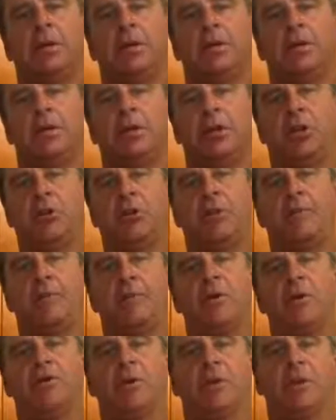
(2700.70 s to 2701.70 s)

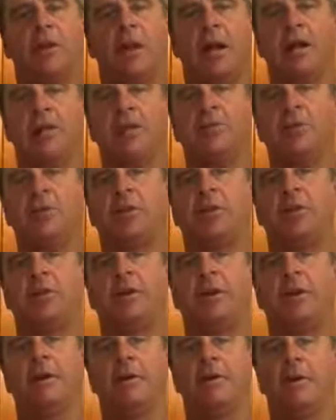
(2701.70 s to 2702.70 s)
cucumber. So a 9-inch
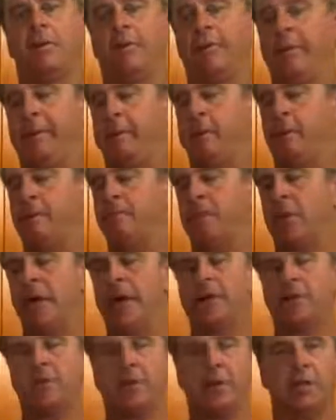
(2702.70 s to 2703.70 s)
cucumber will do 1
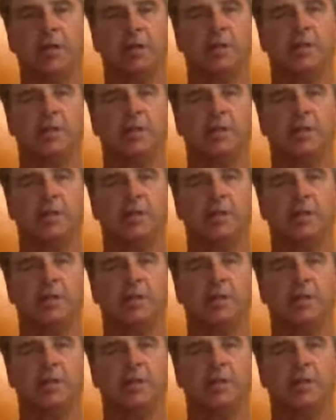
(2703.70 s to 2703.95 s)
block. So I'm going to take